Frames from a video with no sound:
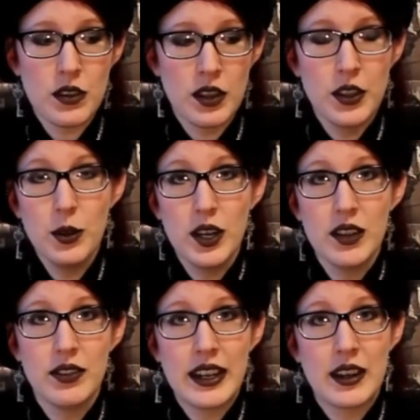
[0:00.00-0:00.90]
you
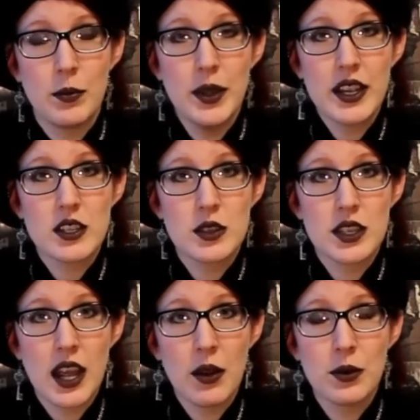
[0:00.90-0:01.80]
live in a big
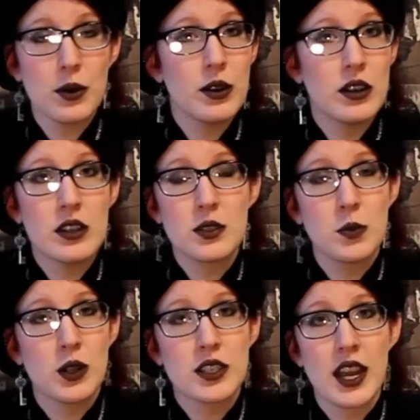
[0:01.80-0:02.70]
town or a
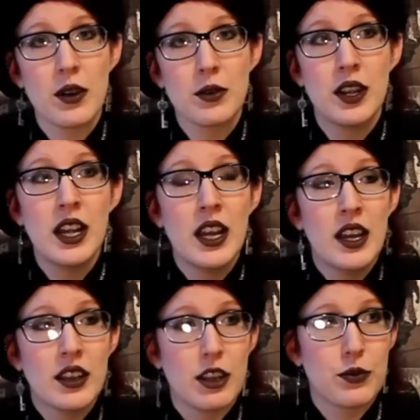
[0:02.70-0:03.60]
small town,
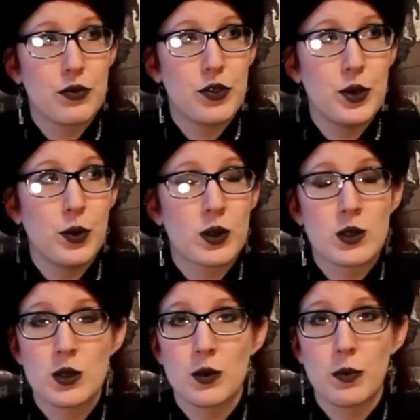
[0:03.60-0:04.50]
if you want
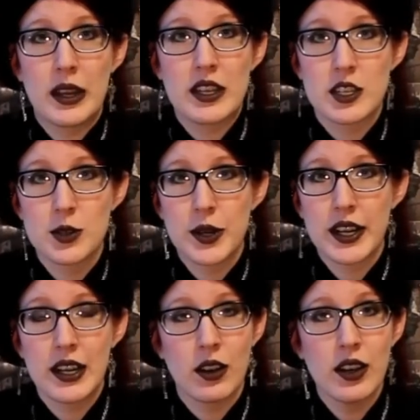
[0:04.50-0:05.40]
to be
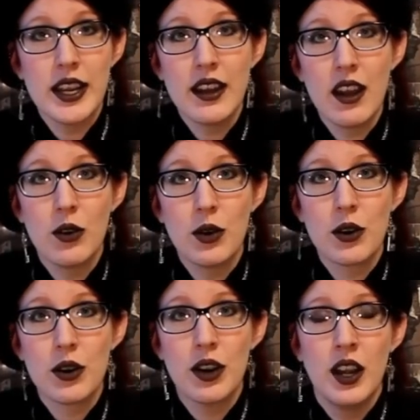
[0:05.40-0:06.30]
strictly Lolita
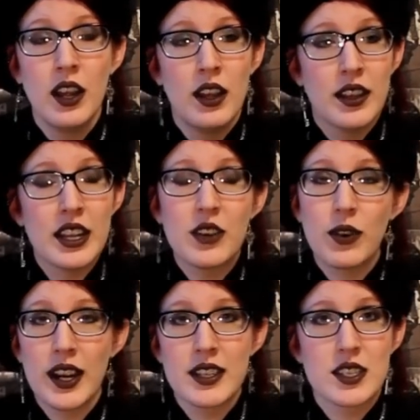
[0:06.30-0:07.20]
or
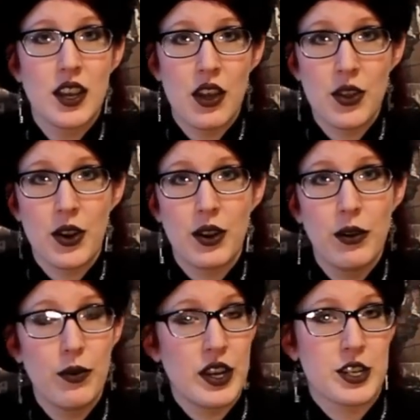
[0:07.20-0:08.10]
invite other
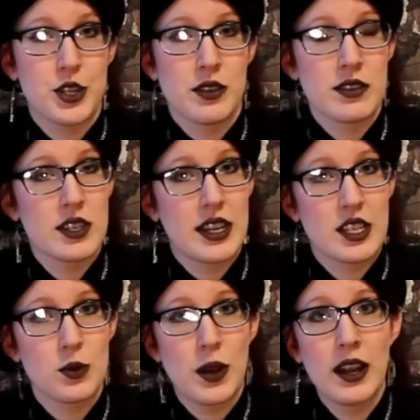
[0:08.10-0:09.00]
fashions
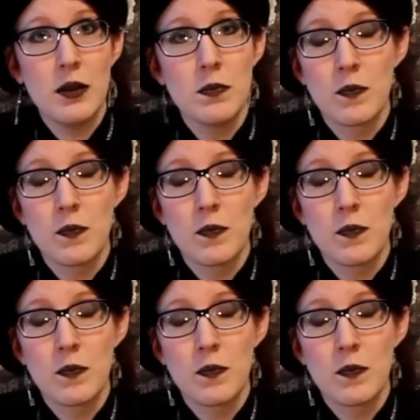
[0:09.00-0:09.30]
as well.